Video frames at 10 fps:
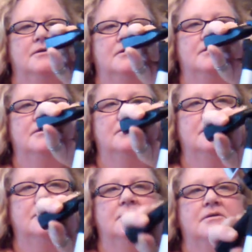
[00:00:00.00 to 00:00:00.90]

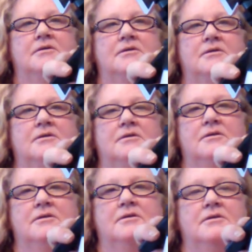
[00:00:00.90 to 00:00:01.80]

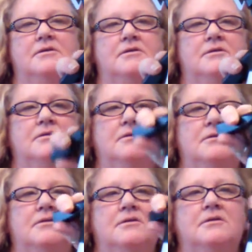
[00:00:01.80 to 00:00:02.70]

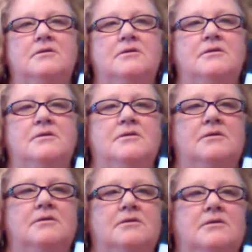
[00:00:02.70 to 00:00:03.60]

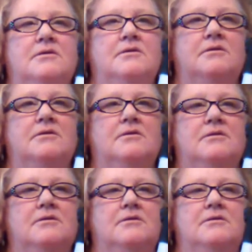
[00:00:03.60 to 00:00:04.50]

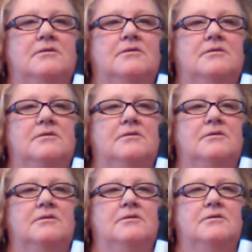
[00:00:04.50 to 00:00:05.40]

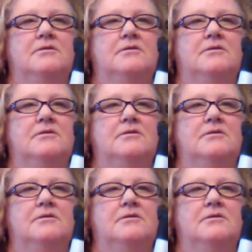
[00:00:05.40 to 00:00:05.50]
Nothing is said.